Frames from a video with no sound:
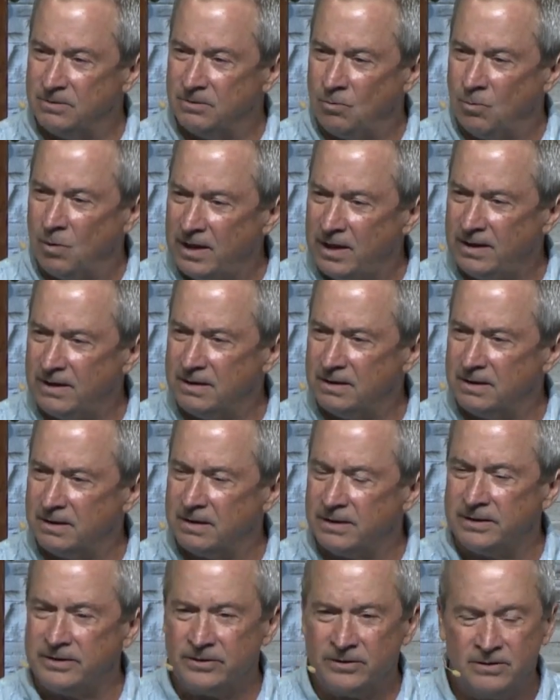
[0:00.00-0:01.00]
what
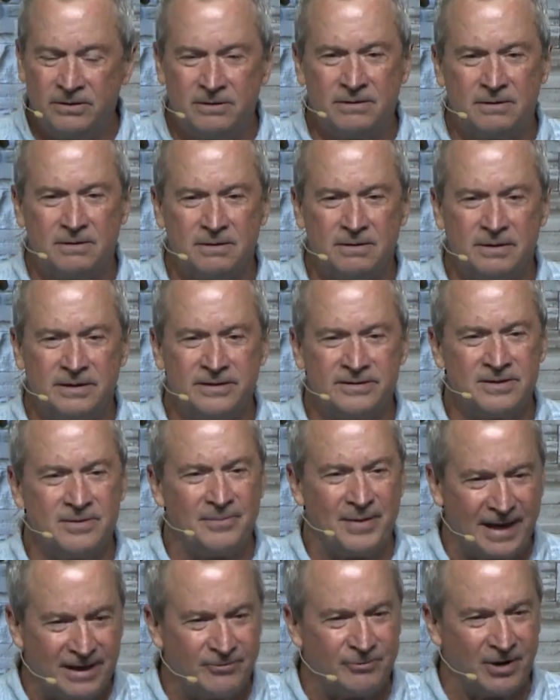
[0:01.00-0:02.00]
on earth is a
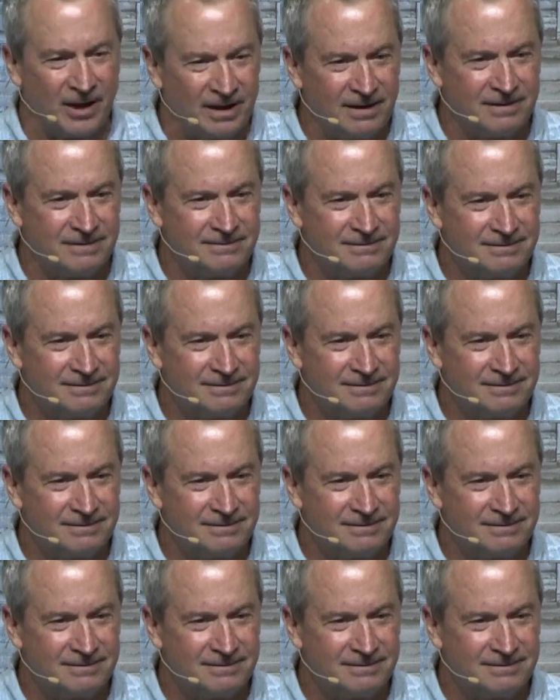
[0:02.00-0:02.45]
mandrake?